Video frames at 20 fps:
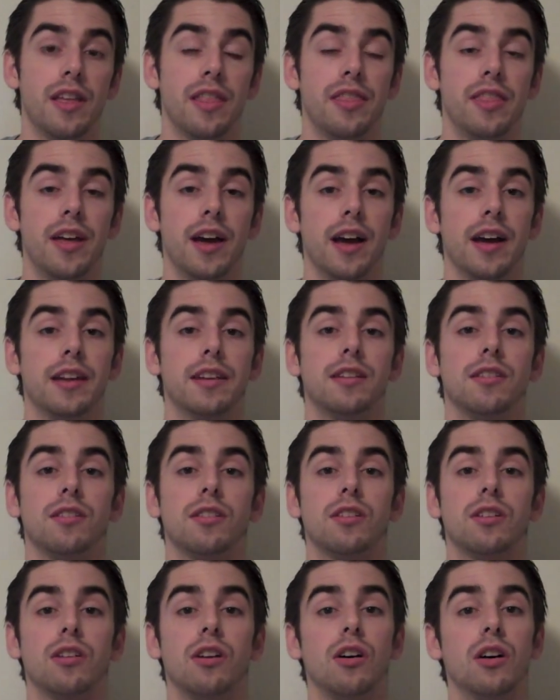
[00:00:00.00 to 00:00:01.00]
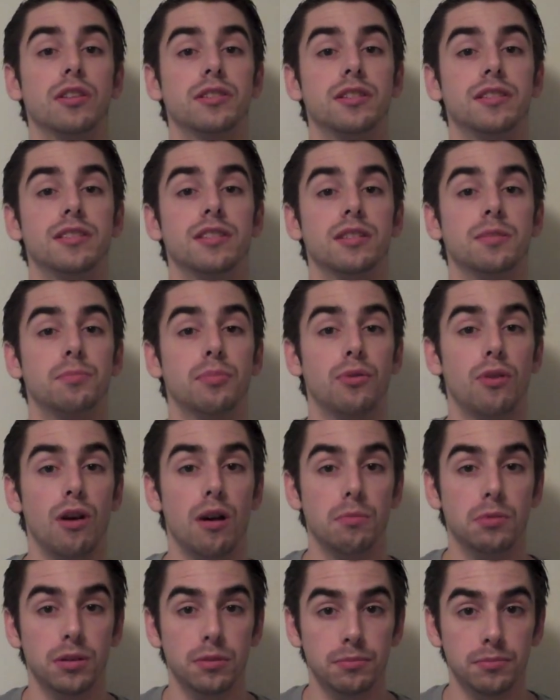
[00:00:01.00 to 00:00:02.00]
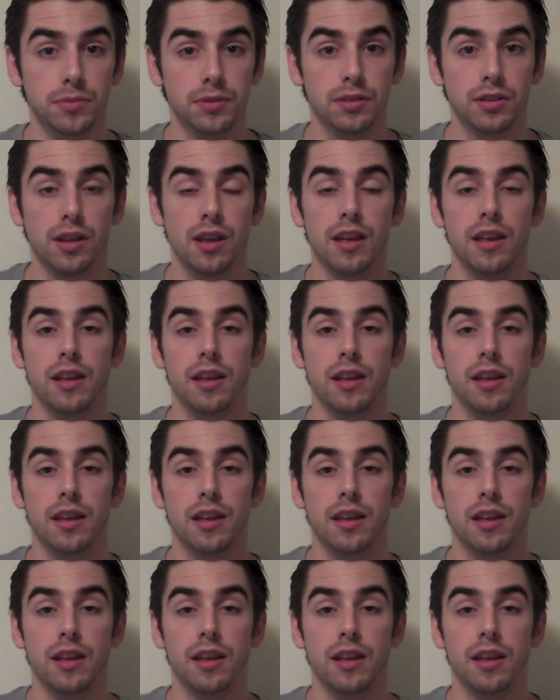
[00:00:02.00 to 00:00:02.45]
that causes us problems.